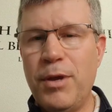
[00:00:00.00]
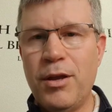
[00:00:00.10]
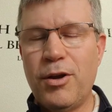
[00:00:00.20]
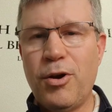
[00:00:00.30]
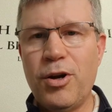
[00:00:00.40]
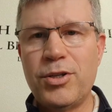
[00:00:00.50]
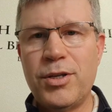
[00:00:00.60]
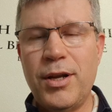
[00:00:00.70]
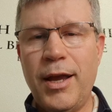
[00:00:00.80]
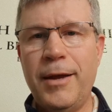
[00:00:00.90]
be
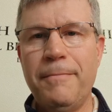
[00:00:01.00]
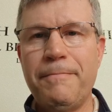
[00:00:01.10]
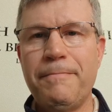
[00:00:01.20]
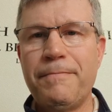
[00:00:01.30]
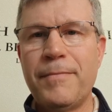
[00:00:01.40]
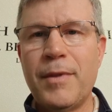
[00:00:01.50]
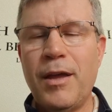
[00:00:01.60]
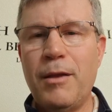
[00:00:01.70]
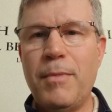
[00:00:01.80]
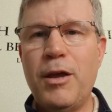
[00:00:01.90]
encouraged today,
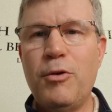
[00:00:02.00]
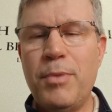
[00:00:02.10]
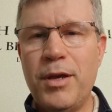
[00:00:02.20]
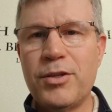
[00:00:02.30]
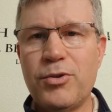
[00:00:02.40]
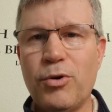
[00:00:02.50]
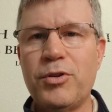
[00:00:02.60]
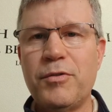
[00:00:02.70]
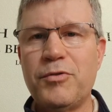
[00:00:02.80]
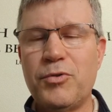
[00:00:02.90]
and may you be a
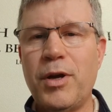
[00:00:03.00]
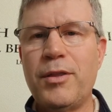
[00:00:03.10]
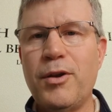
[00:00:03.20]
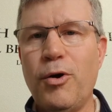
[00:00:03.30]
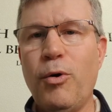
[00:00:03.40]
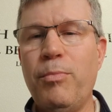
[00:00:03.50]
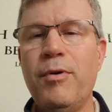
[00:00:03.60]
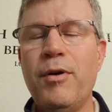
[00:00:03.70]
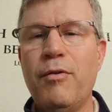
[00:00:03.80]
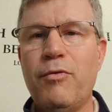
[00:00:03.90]
source of strength and hope
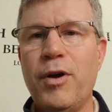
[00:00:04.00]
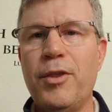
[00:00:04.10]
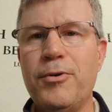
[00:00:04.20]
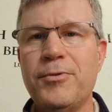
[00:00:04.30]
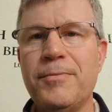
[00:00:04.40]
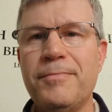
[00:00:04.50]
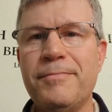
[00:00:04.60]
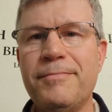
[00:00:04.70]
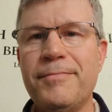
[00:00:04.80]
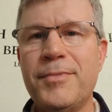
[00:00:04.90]
for others.
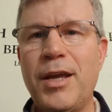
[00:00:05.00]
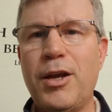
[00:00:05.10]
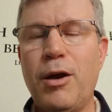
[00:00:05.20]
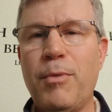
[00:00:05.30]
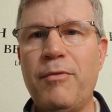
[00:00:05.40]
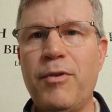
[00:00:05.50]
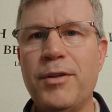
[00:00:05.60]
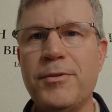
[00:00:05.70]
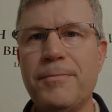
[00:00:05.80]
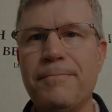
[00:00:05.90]
Take care, my
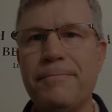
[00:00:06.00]
friends.